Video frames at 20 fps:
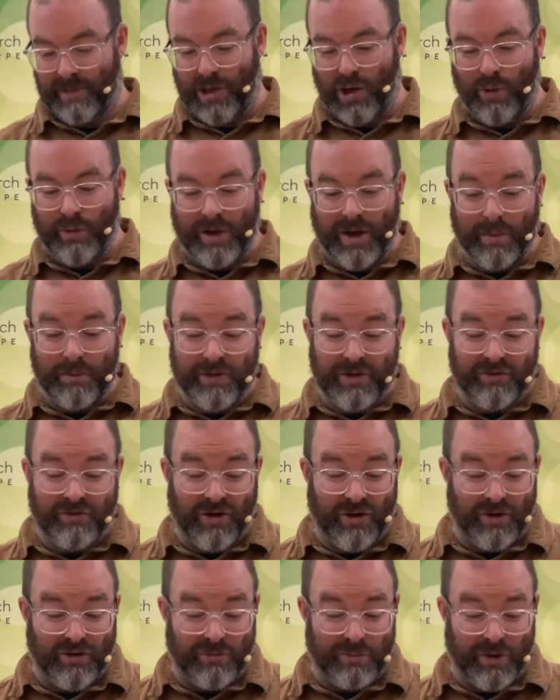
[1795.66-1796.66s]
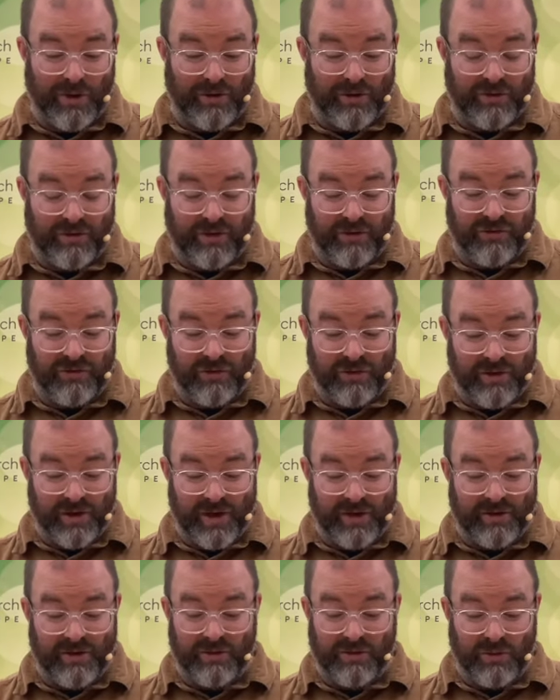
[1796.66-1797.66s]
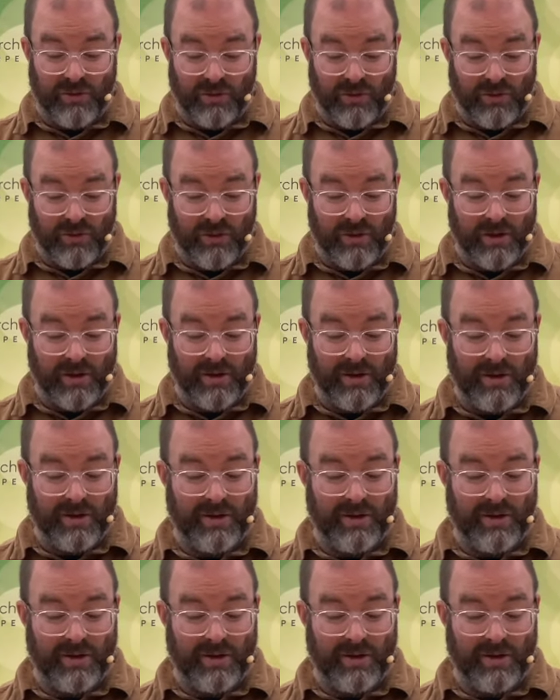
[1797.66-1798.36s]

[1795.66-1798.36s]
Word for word: Or we come to church because it's a duty to do